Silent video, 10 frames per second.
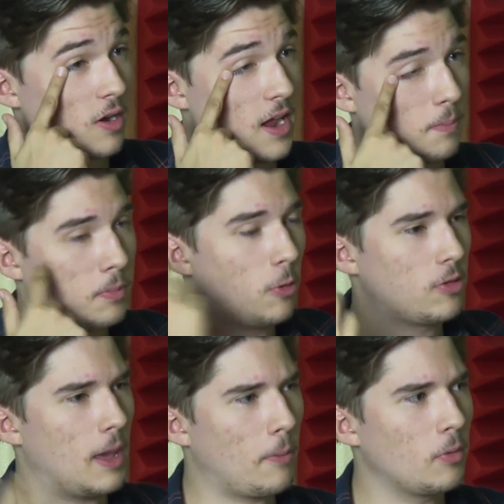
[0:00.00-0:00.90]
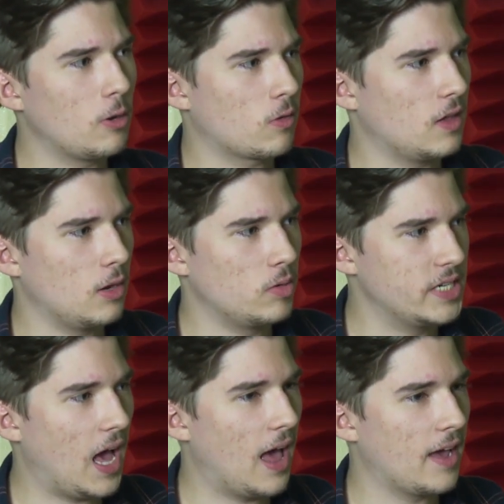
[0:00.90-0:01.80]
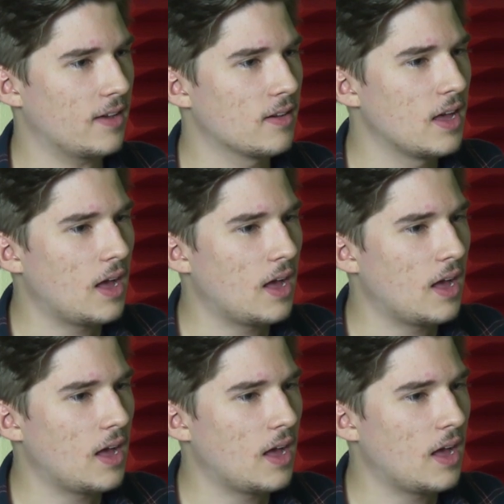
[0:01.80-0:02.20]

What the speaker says: and it blows up, but we don't see anyone die.